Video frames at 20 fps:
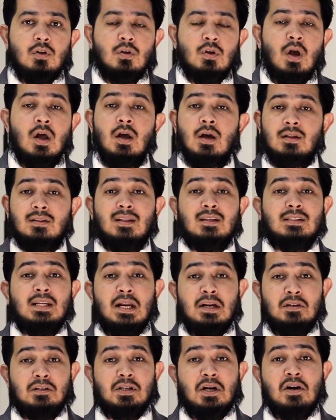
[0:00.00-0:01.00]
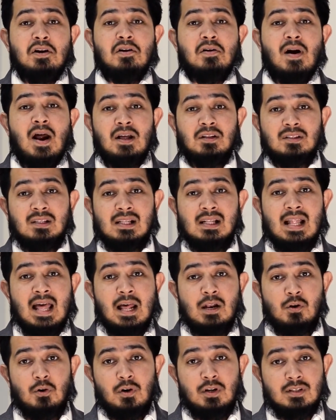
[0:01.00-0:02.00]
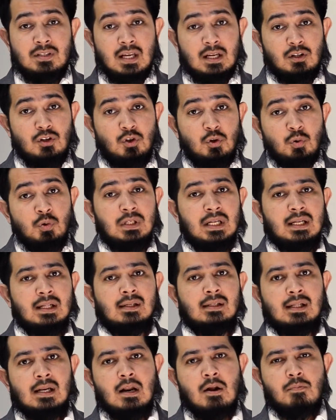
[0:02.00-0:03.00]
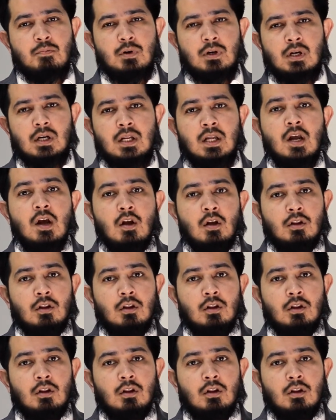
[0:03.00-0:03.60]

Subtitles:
the tenant turned around to the landlord and said, you did it deliberately.